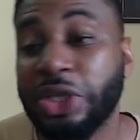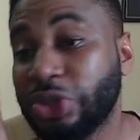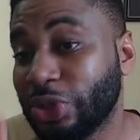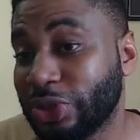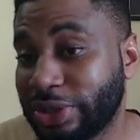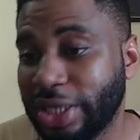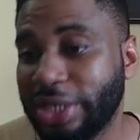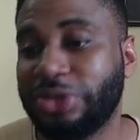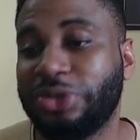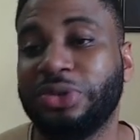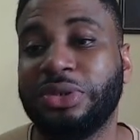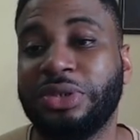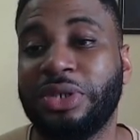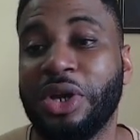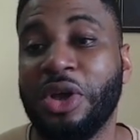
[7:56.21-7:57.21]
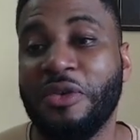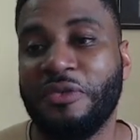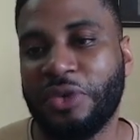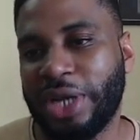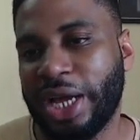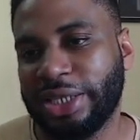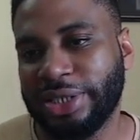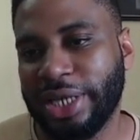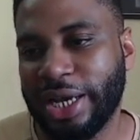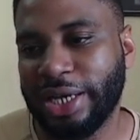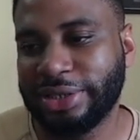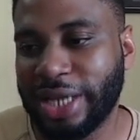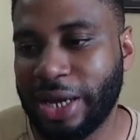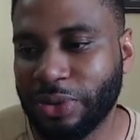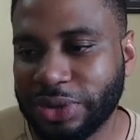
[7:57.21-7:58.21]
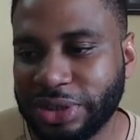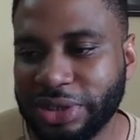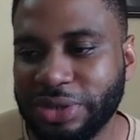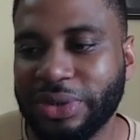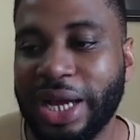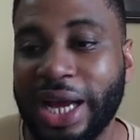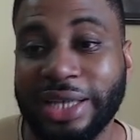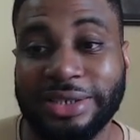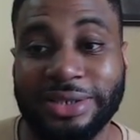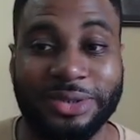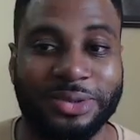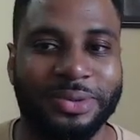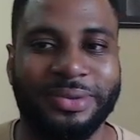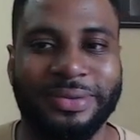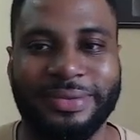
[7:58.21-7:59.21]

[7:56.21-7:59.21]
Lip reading: So stay tuned for that, guys. I will see you guys soon.